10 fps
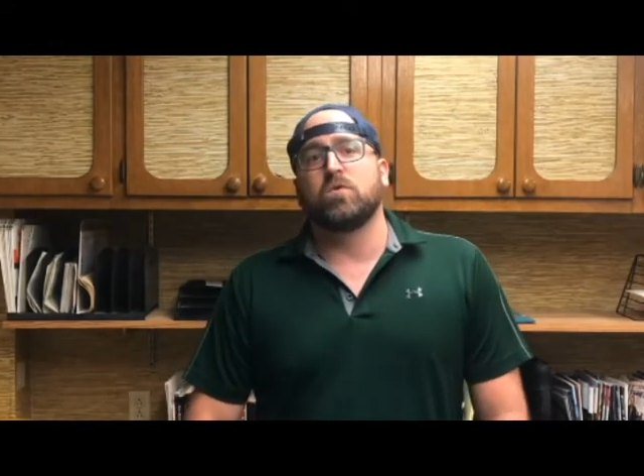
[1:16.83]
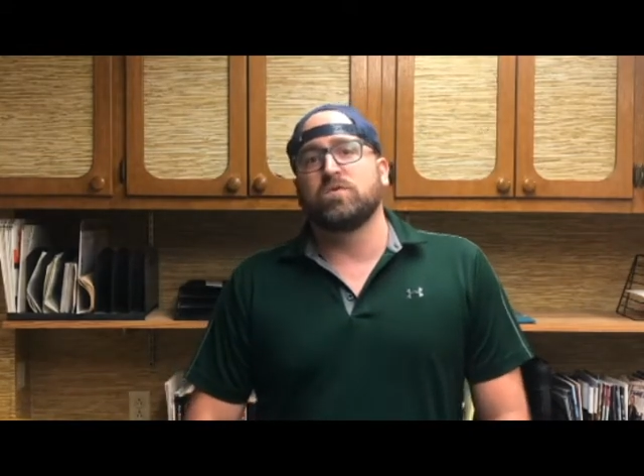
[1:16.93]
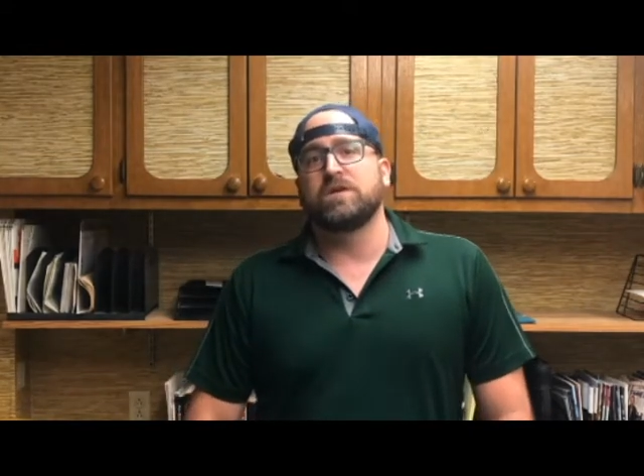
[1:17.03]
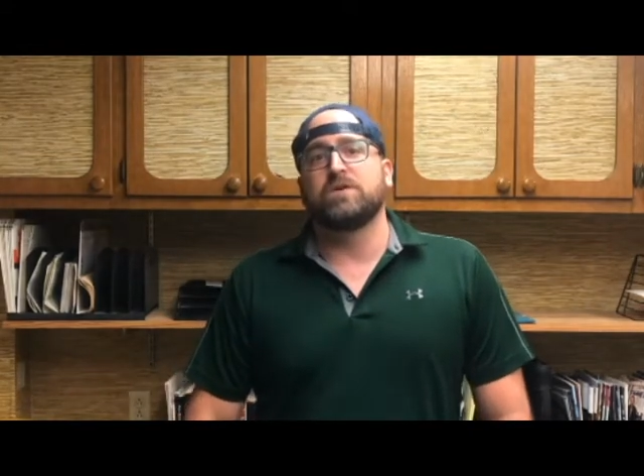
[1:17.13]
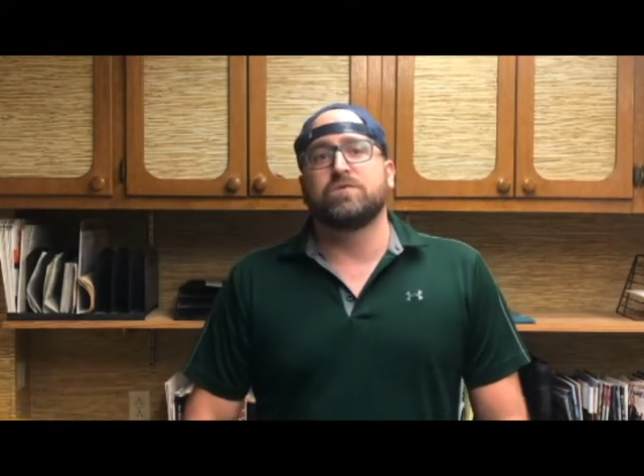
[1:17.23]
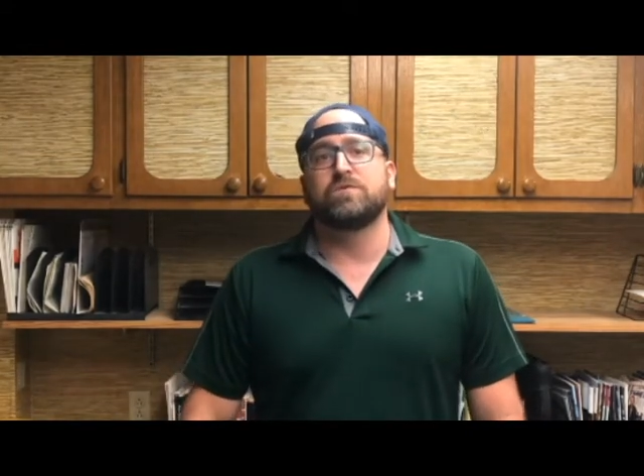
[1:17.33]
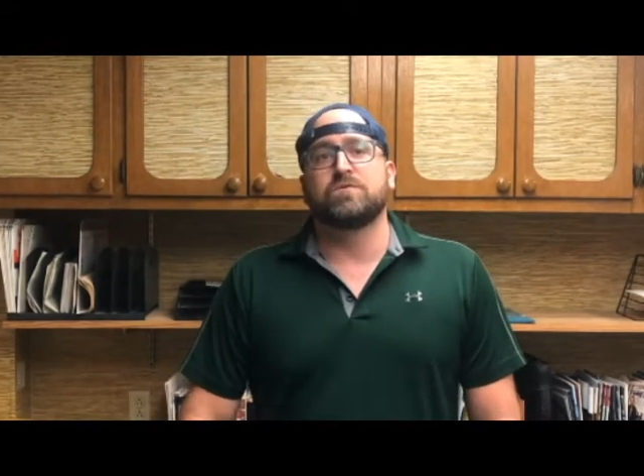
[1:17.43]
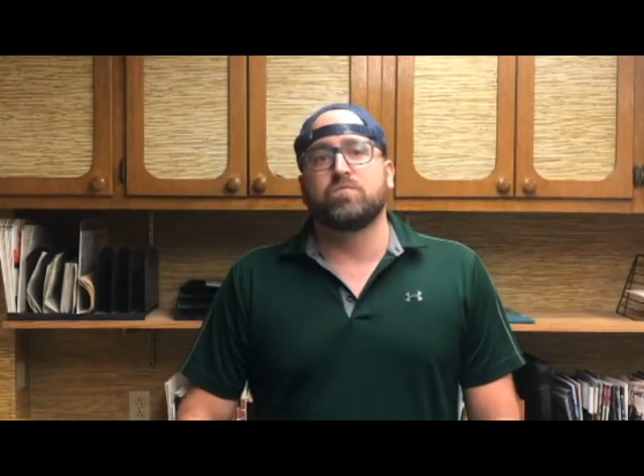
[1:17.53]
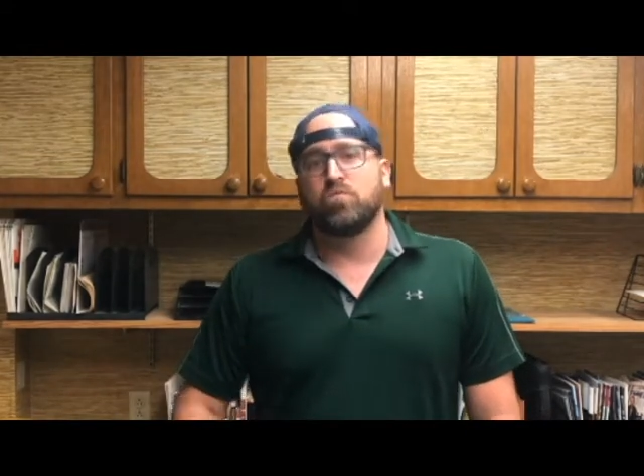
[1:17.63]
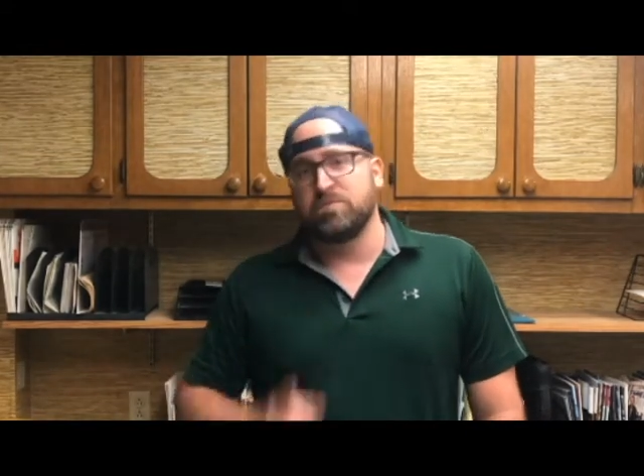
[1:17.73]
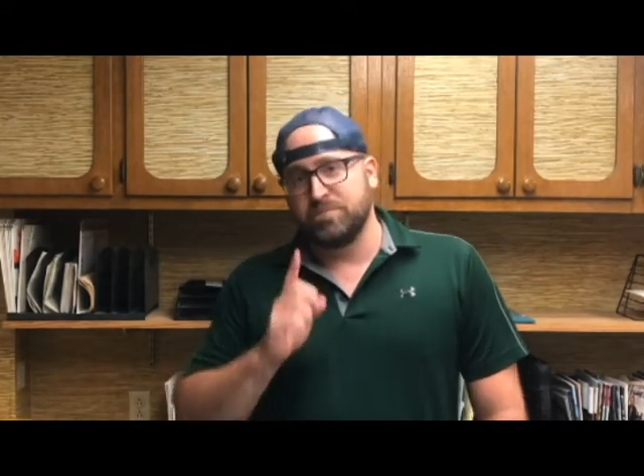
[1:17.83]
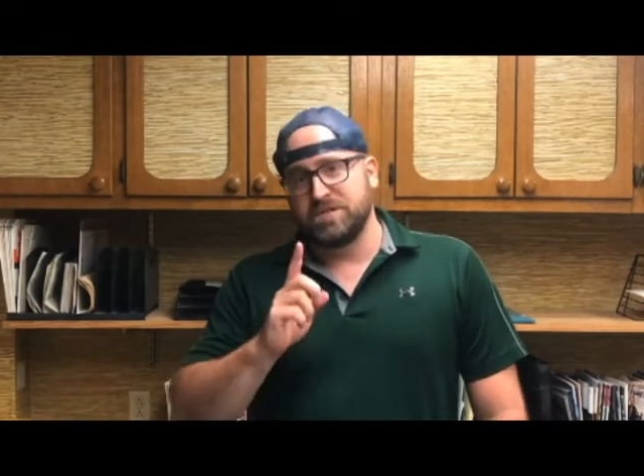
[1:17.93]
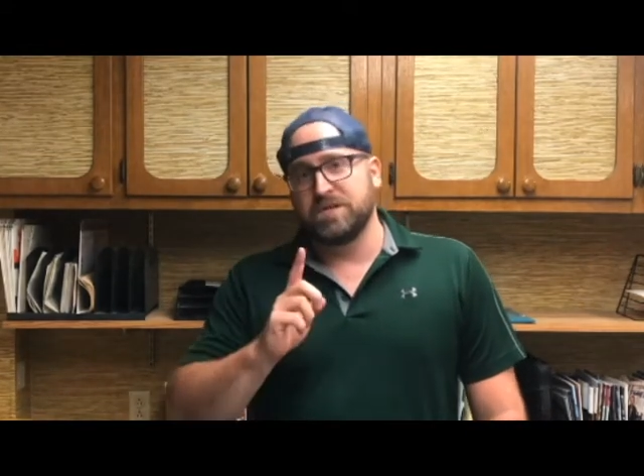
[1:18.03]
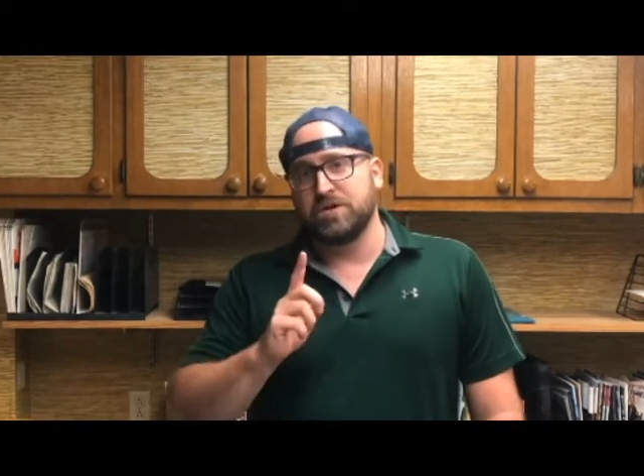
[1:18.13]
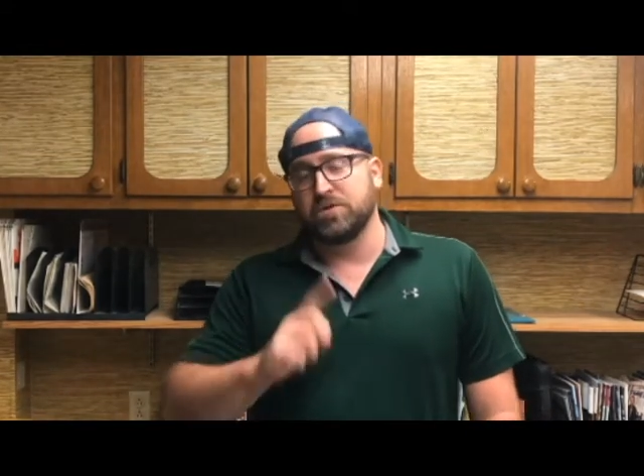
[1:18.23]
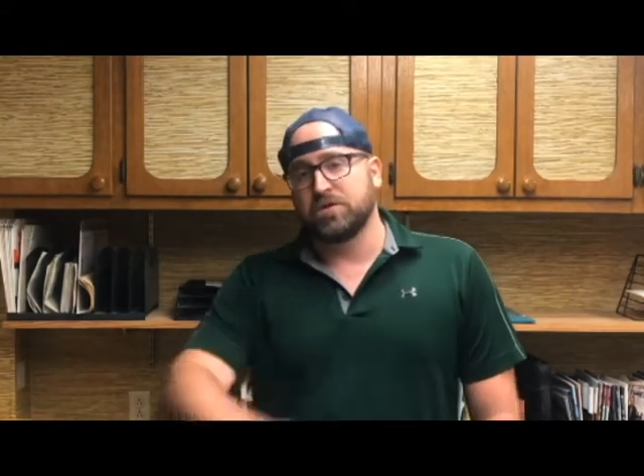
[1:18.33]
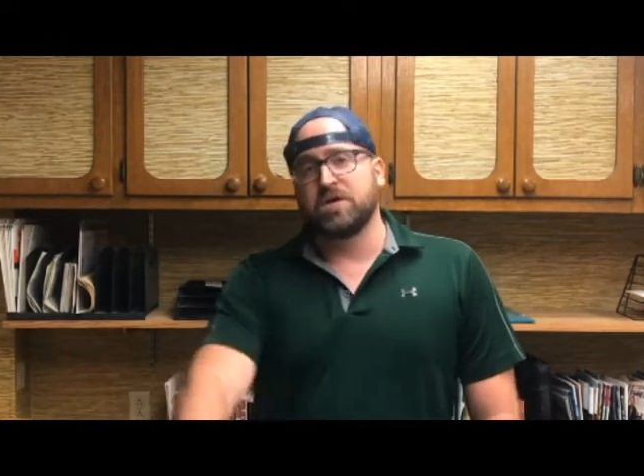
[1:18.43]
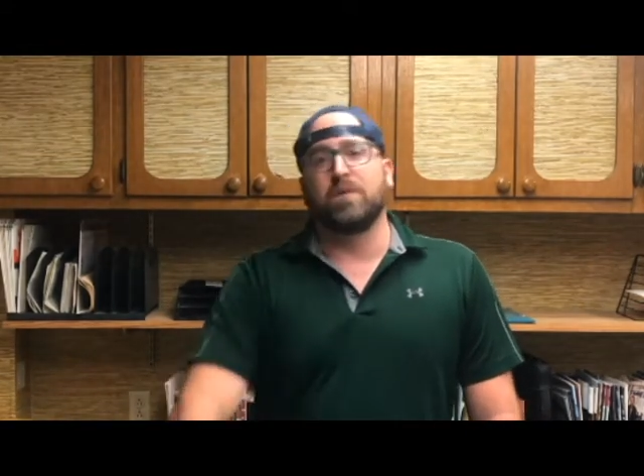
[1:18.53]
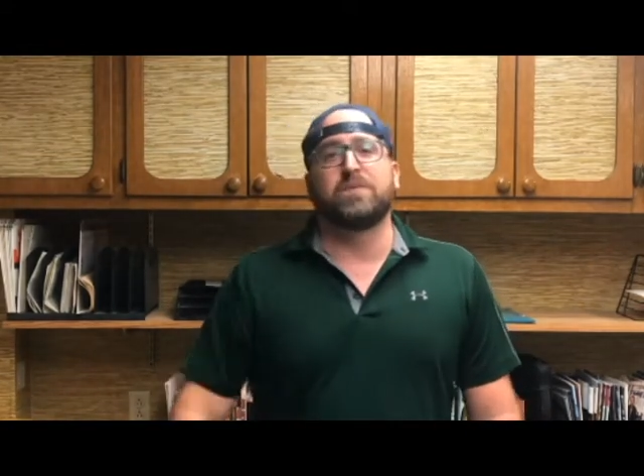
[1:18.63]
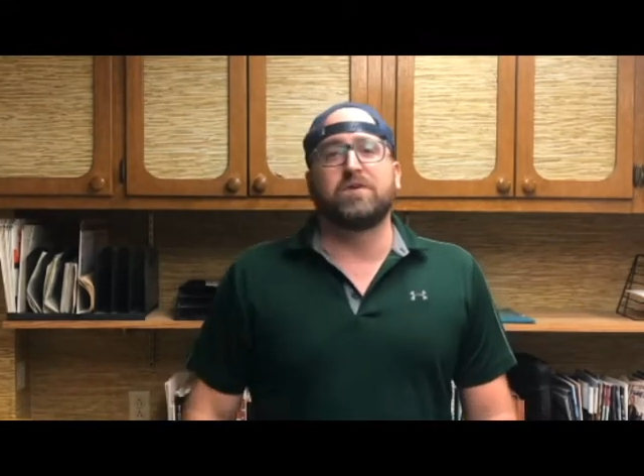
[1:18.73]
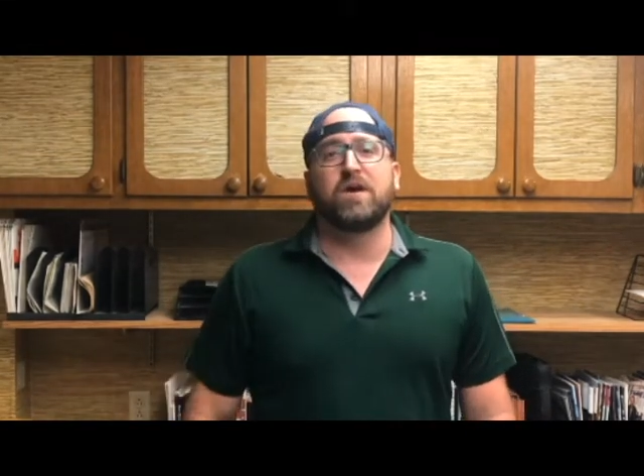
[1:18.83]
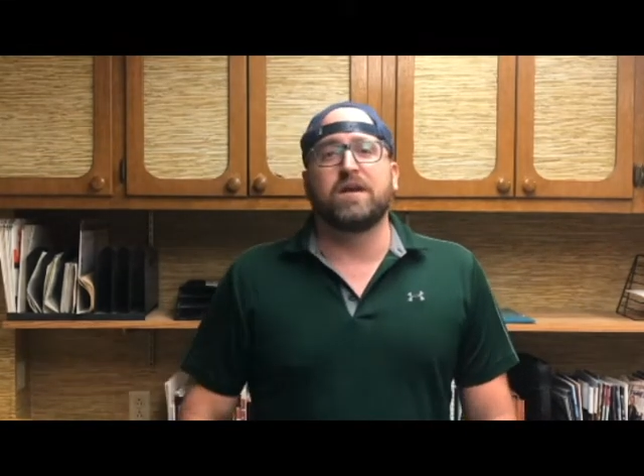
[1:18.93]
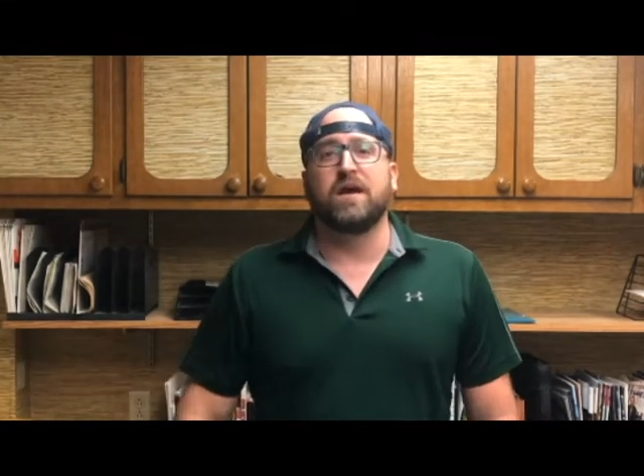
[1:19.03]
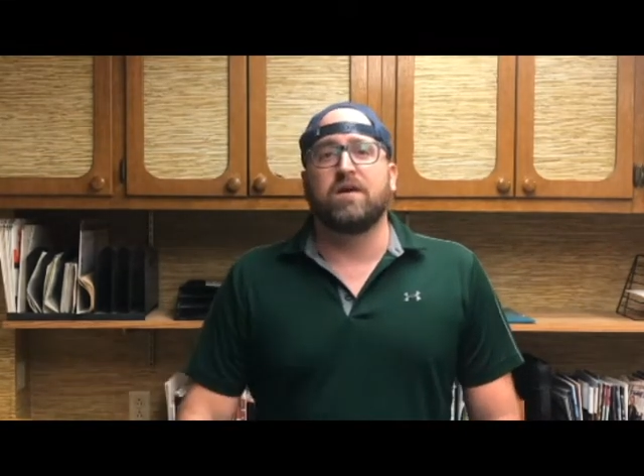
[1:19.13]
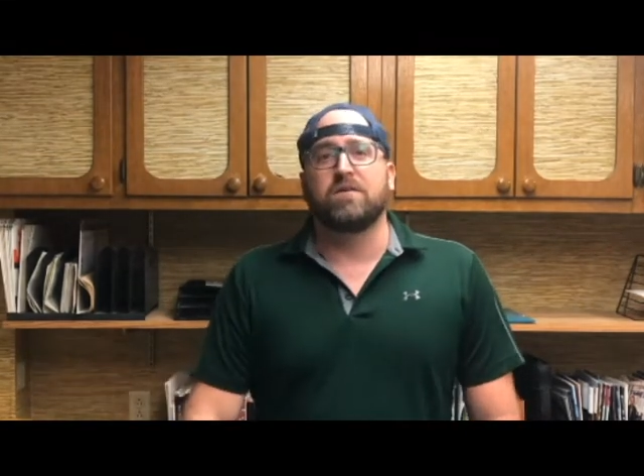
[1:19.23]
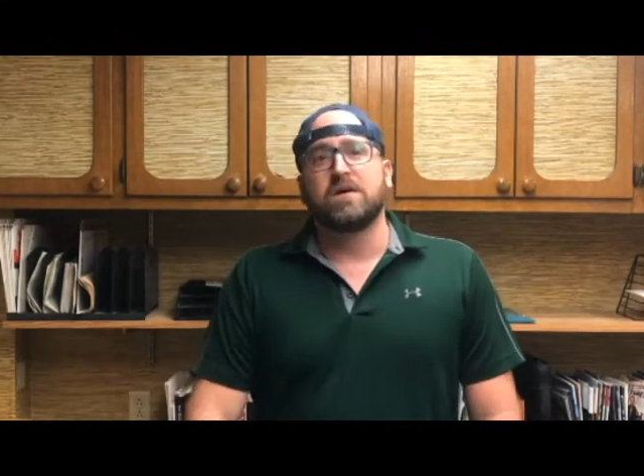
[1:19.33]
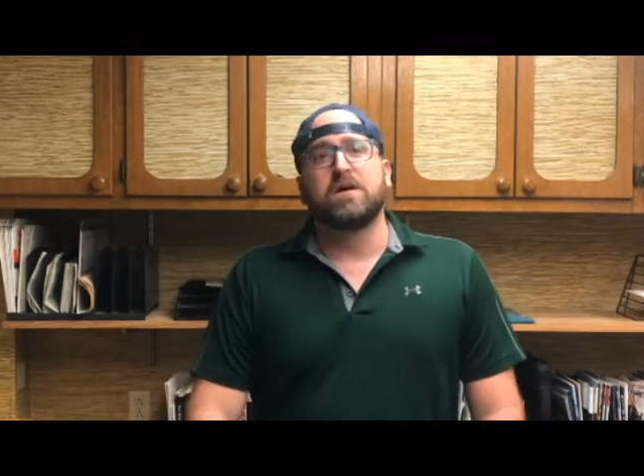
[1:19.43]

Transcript: only use one particular company right now.